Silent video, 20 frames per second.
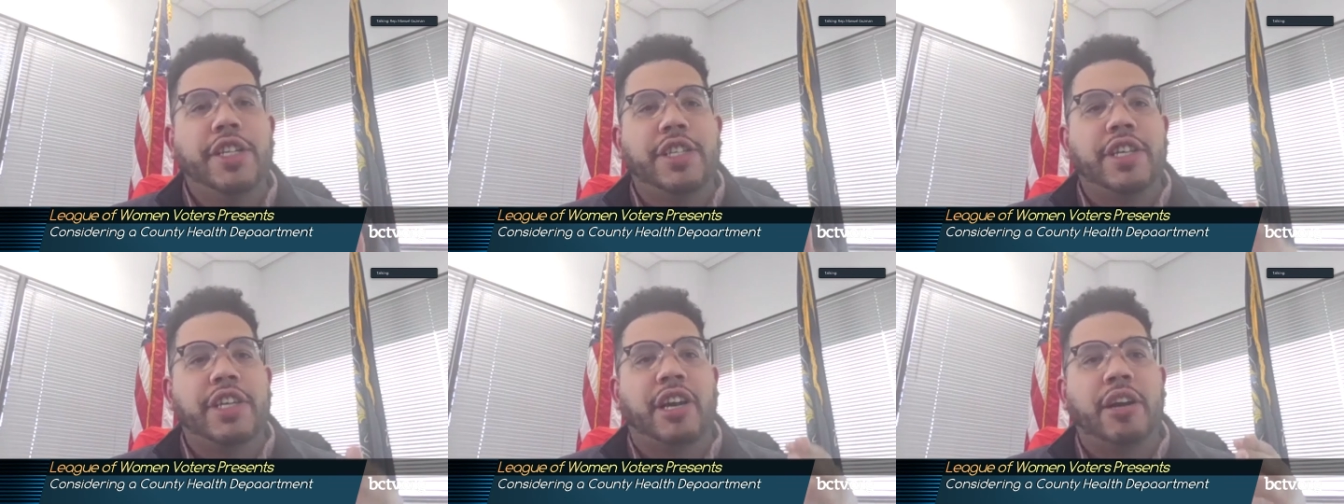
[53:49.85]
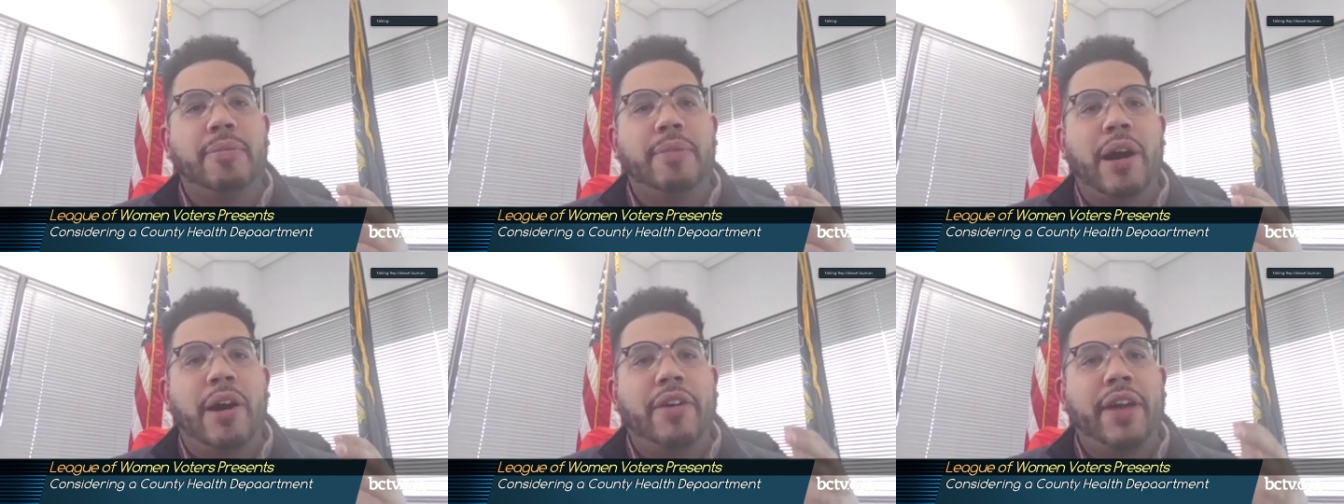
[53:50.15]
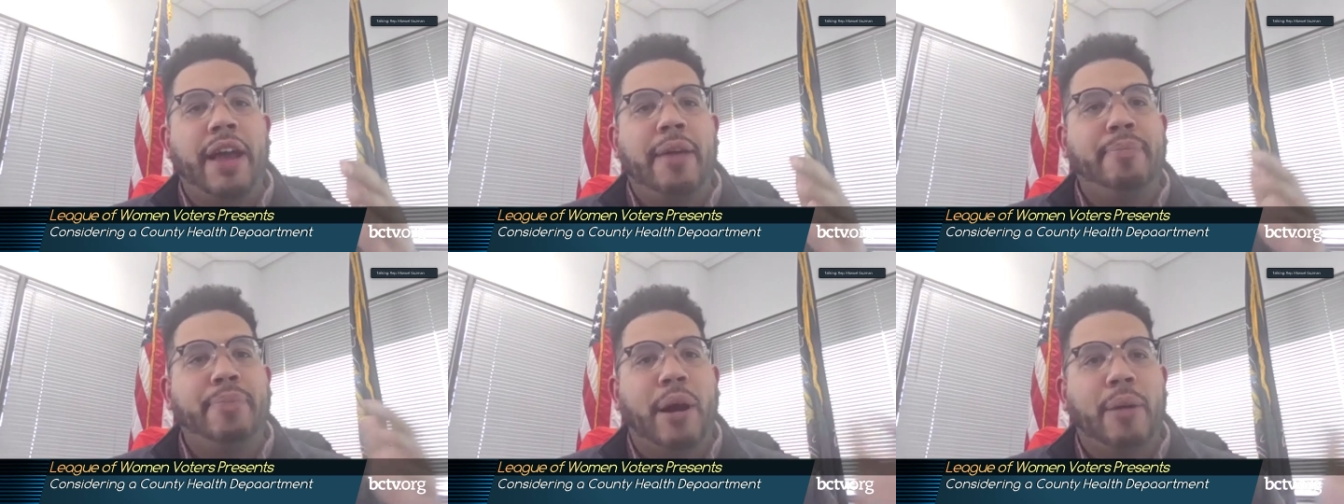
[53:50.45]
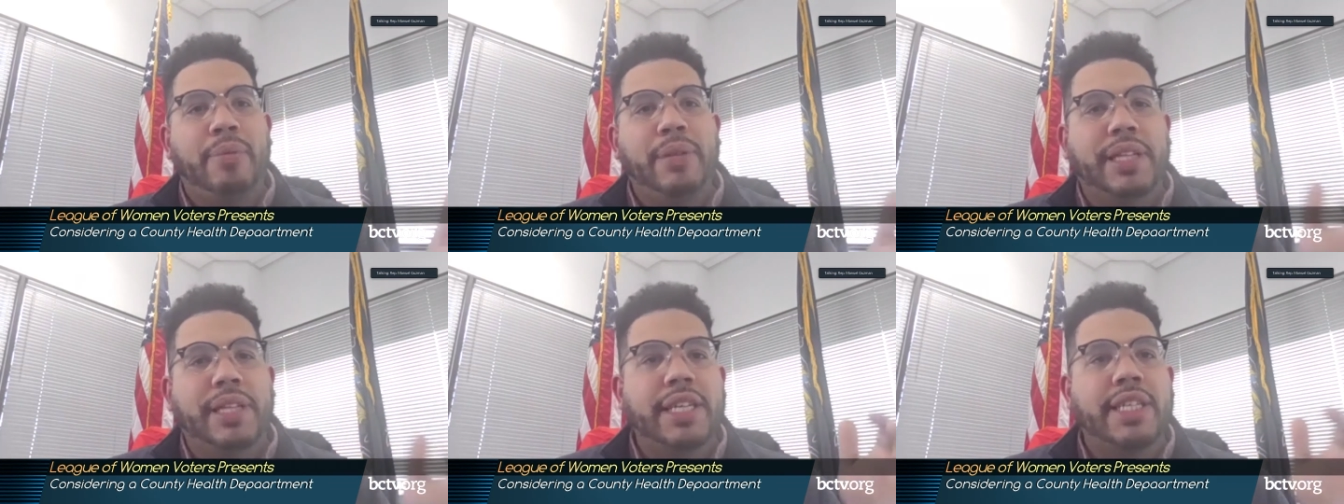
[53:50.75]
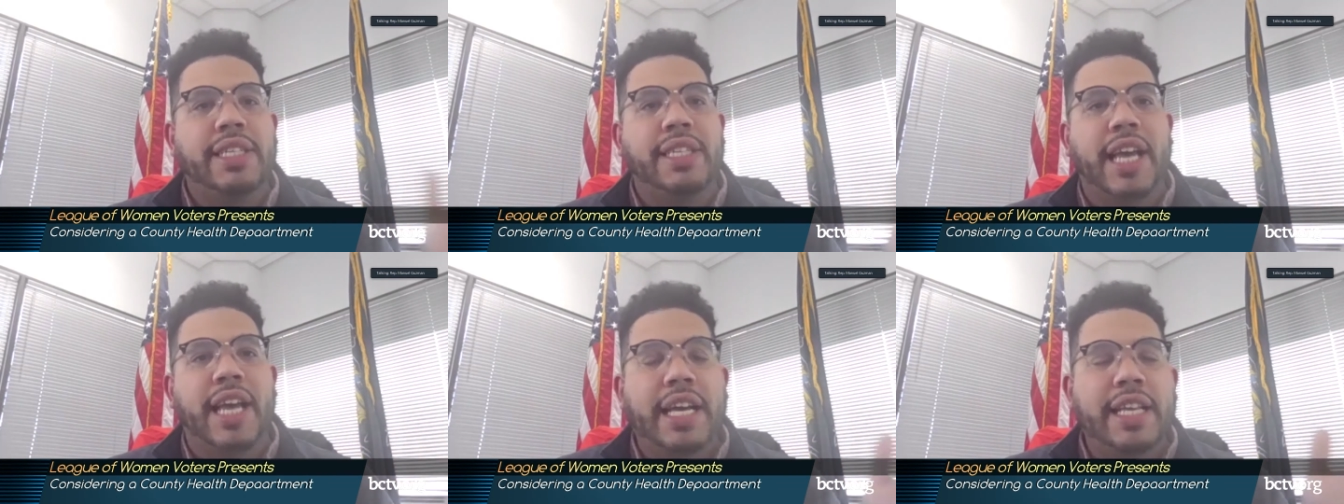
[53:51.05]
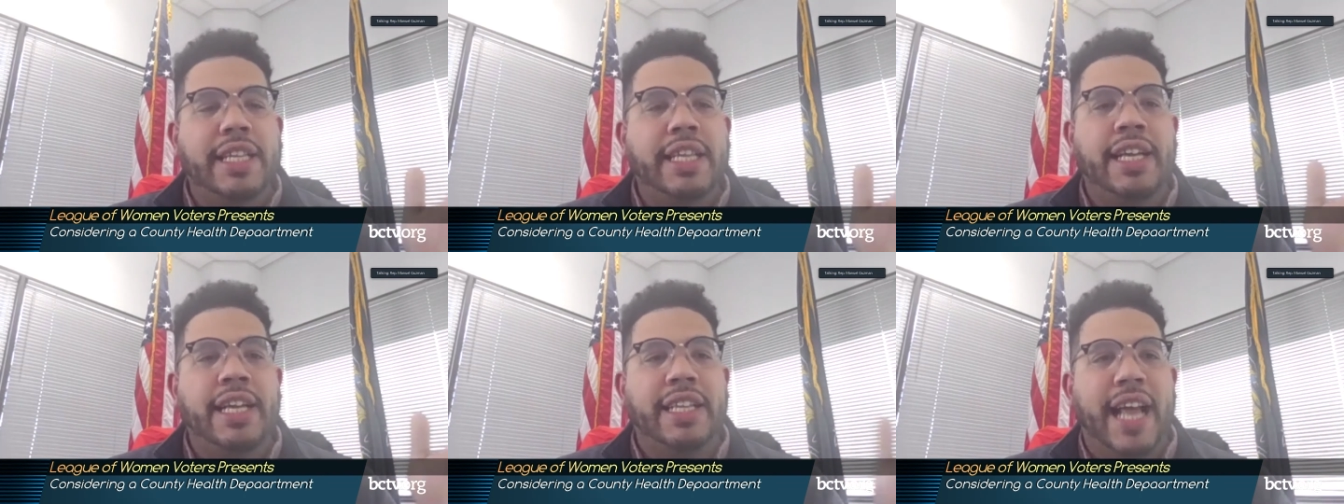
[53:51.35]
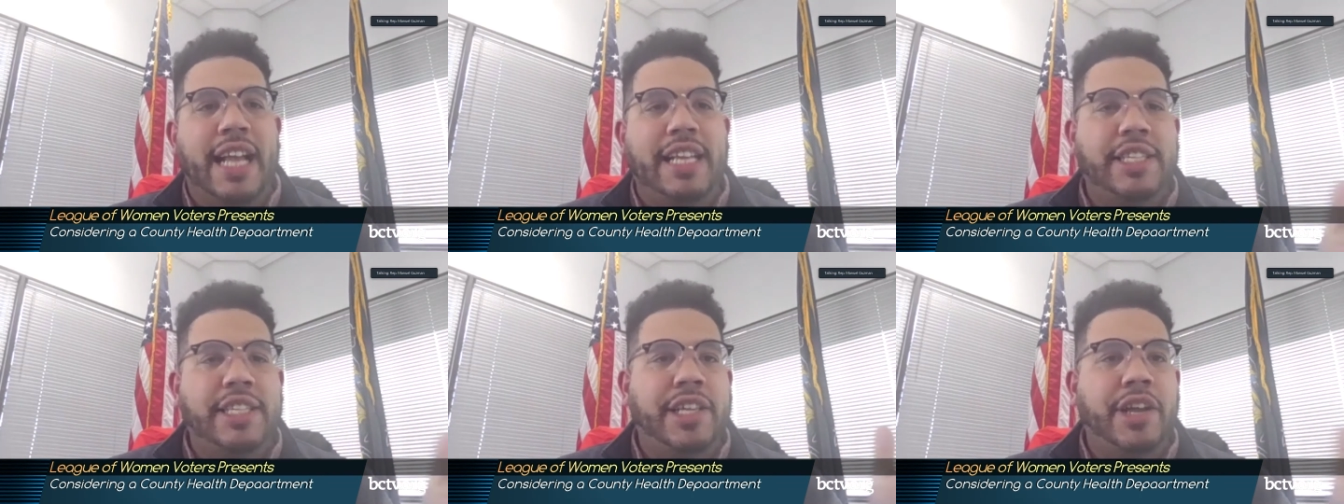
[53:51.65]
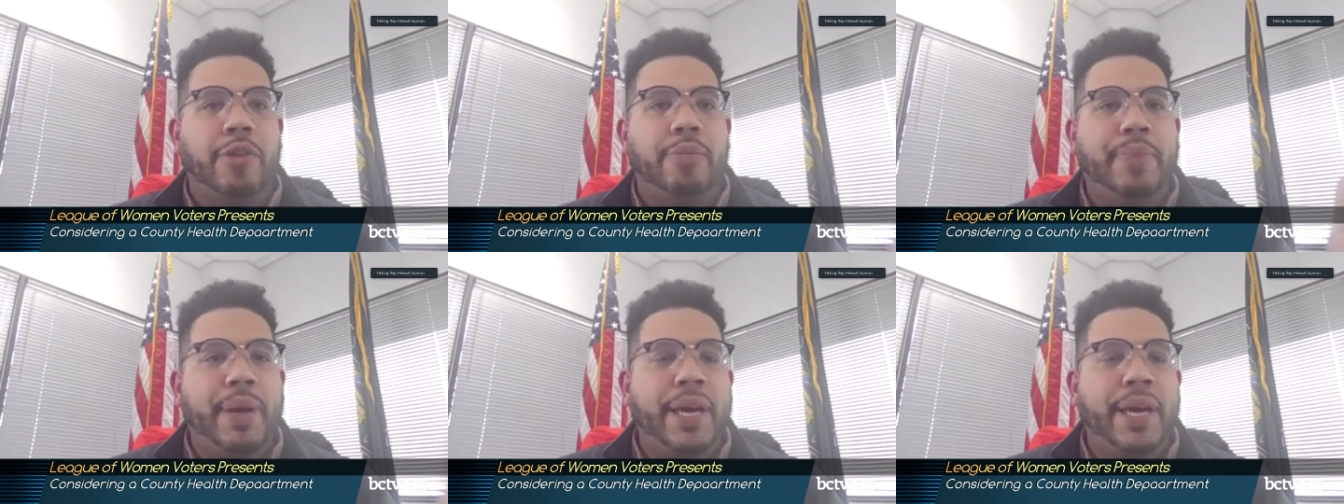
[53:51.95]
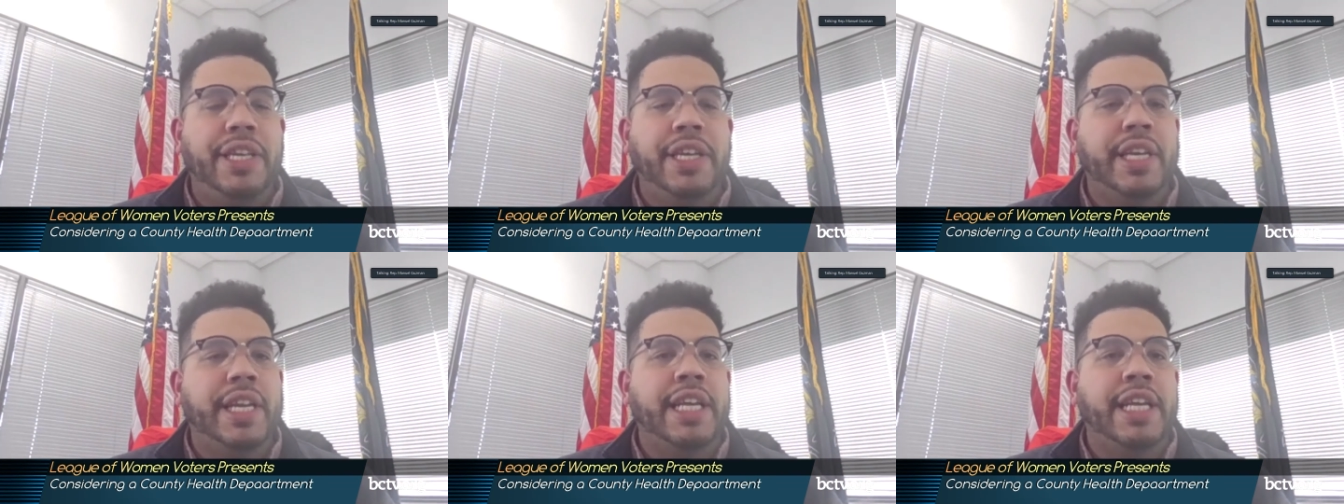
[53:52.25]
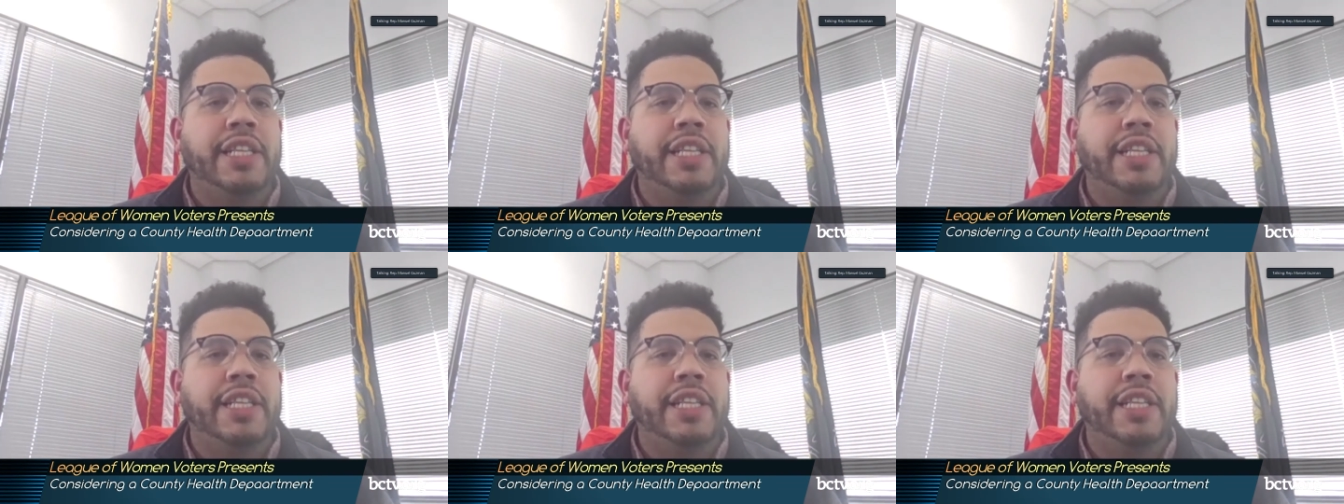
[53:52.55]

to come out and publicly state that that's their opinion.